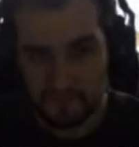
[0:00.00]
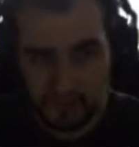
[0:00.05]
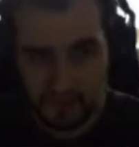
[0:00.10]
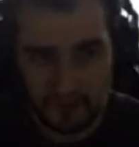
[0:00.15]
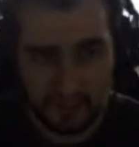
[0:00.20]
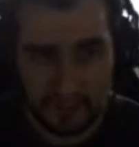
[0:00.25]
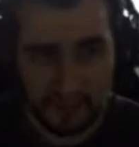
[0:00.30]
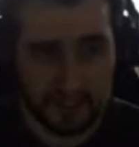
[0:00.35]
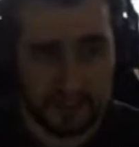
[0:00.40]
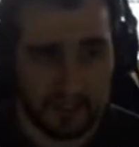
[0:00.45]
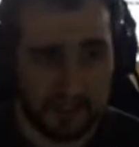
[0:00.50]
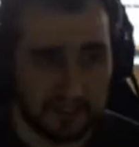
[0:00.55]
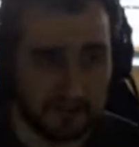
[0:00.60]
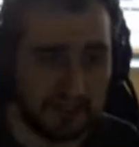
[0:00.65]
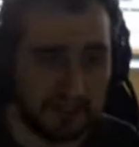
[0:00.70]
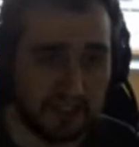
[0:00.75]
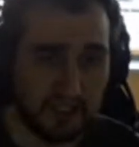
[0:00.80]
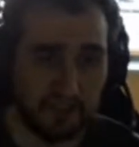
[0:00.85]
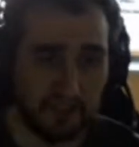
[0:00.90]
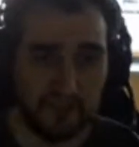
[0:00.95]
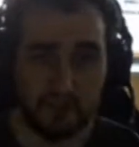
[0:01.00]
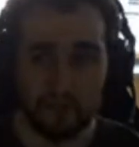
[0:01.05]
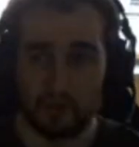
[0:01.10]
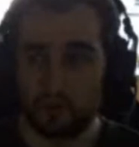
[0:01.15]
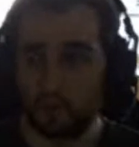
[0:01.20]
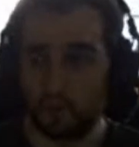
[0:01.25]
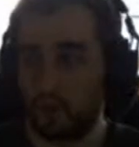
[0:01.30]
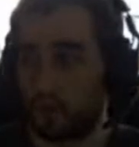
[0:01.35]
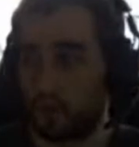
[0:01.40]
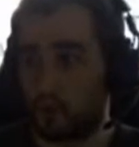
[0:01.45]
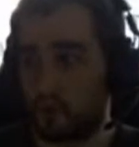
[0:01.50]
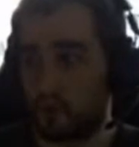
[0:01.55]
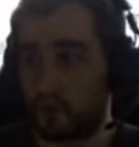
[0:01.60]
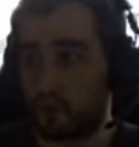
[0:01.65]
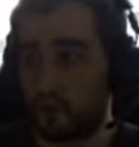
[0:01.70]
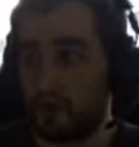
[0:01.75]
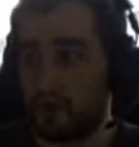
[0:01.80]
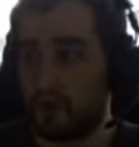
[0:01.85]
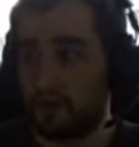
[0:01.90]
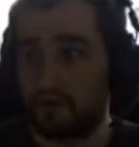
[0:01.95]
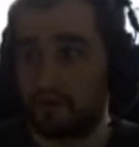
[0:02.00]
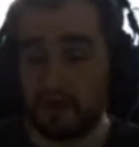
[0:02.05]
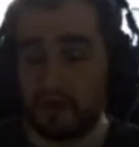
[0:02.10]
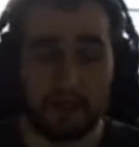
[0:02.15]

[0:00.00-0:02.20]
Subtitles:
the editor we work with